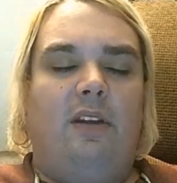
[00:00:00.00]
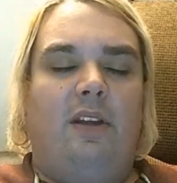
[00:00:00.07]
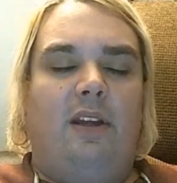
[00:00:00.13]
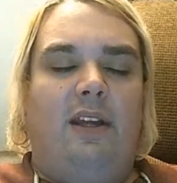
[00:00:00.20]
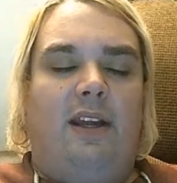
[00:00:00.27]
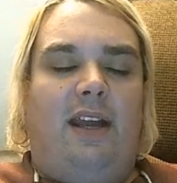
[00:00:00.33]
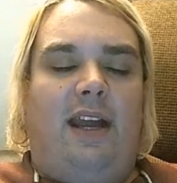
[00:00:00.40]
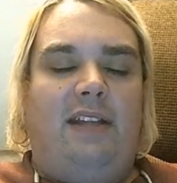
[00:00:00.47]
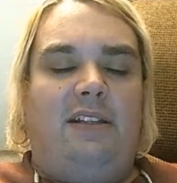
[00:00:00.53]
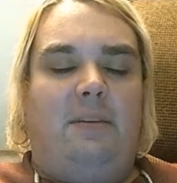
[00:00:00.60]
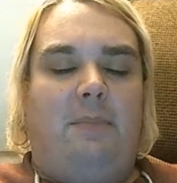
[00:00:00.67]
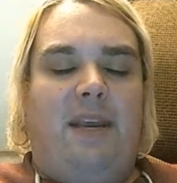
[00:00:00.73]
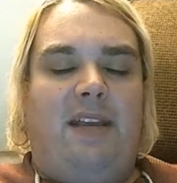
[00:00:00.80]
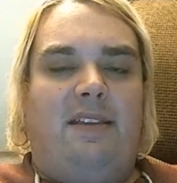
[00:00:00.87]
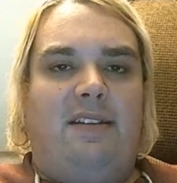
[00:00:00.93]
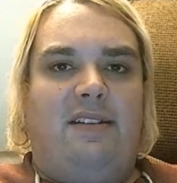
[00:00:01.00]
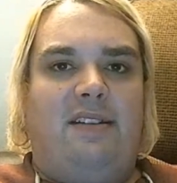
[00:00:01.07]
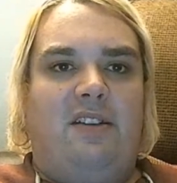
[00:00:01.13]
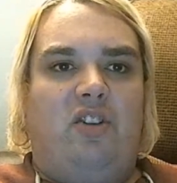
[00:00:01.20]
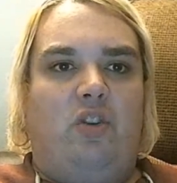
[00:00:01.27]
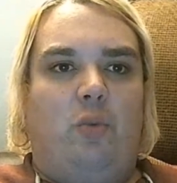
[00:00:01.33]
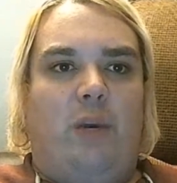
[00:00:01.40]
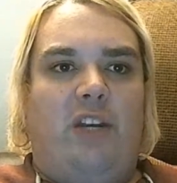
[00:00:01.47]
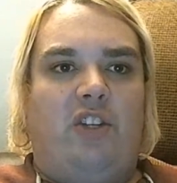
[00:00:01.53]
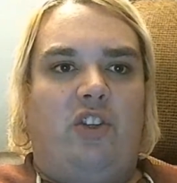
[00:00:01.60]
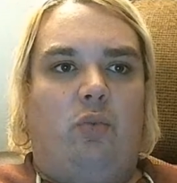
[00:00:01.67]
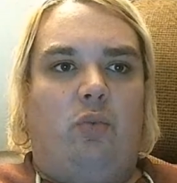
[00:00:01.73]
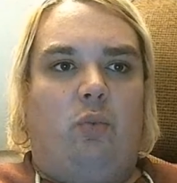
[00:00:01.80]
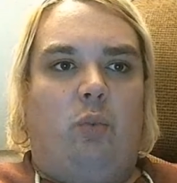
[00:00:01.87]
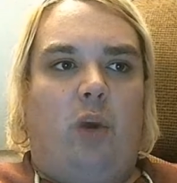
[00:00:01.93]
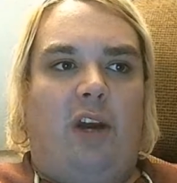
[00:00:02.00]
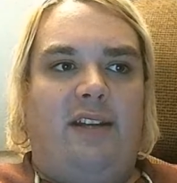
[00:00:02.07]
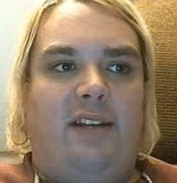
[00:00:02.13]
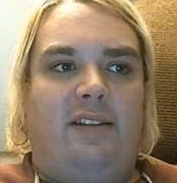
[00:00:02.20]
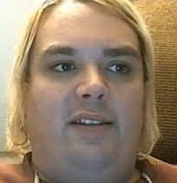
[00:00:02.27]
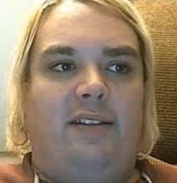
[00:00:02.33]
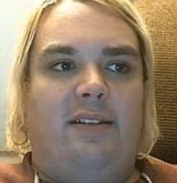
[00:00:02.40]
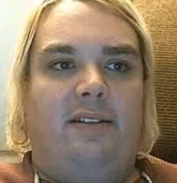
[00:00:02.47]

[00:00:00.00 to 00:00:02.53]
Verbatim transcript: and to make the situation right.